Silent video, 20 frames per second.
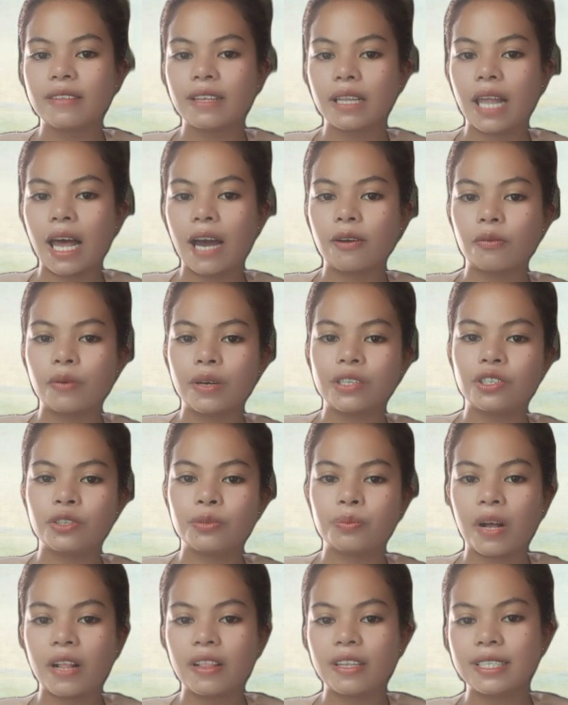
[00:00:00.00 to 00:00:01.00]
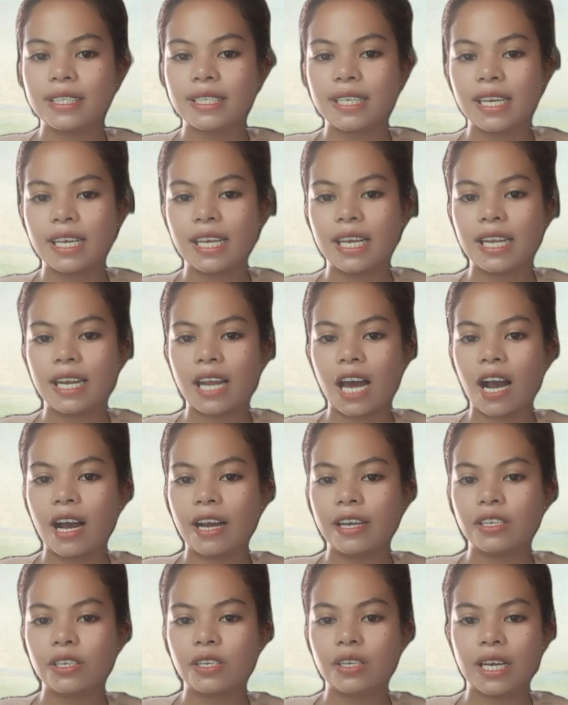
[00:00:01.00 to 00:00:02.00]
the language policy in
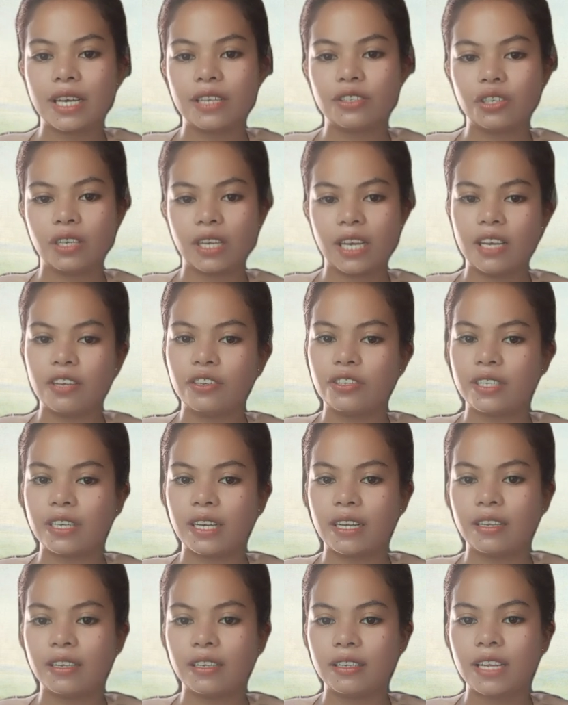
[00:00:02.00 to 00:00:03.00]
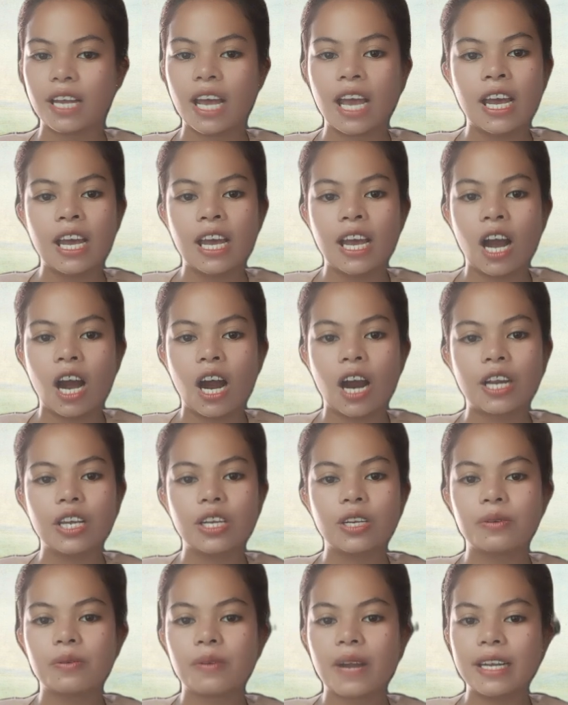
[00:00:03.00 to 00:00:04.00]
higher education. Are
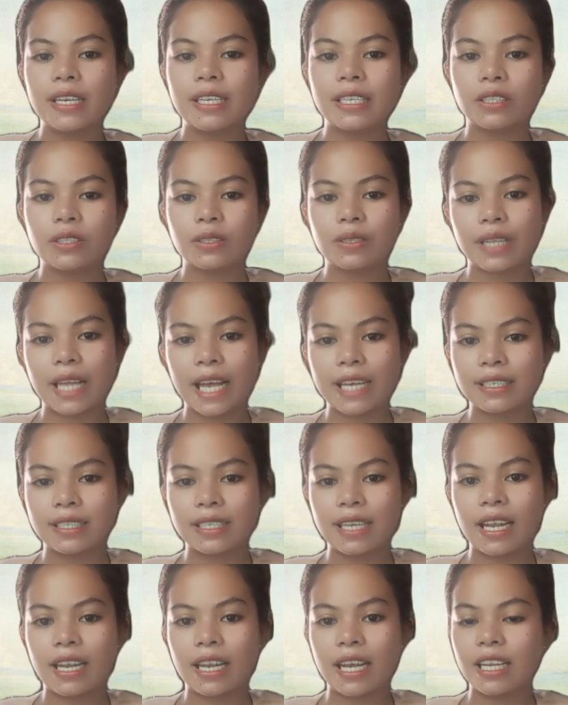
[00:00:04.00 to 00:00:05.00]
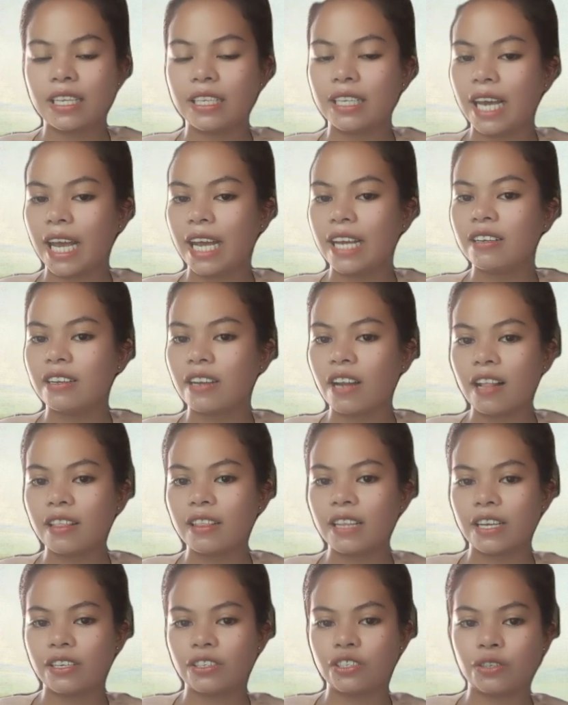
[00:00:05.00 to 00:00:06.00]
you ready to listen and gain
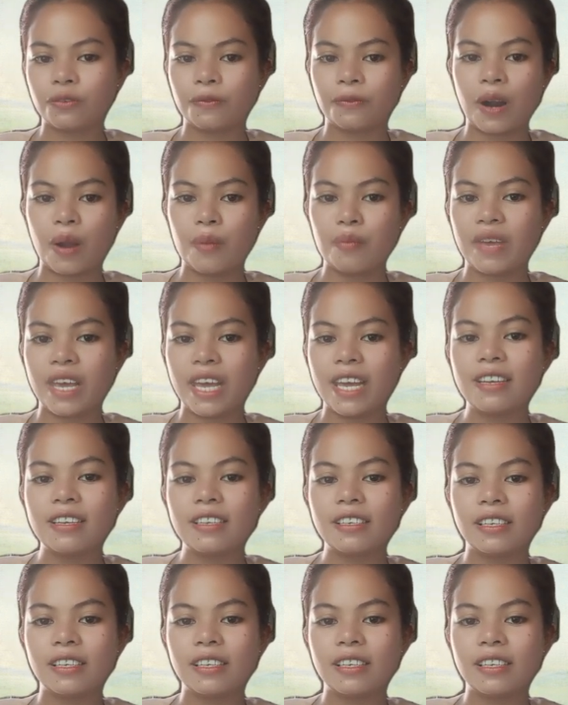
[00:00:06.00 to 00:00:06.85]
knowledge from me?